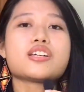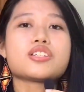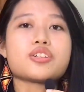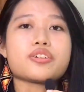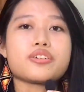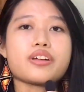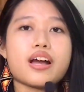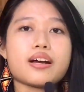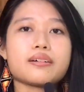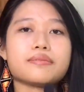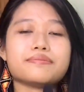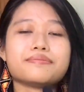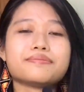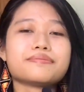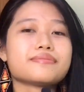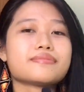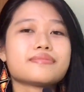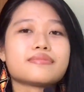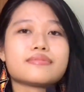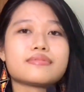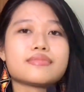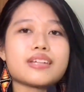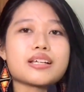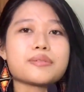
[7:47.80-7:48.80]
so, yeah,
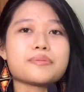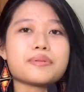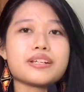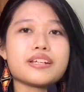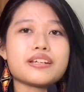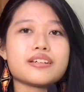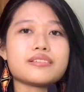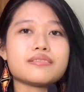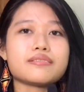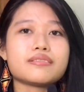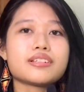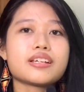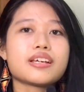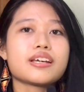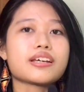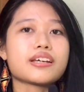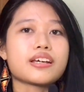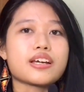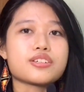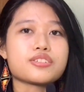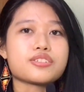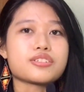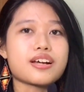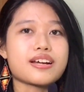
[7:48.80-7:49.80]
that's been it.
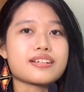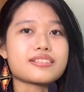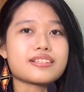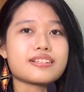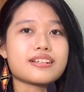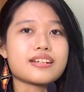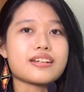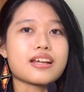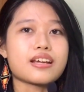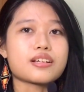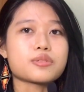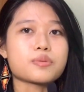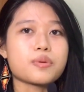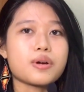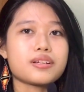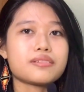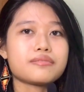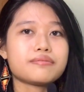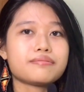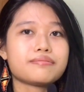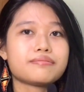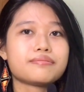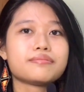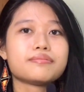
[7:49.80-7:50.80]
Catch you guys in the next one.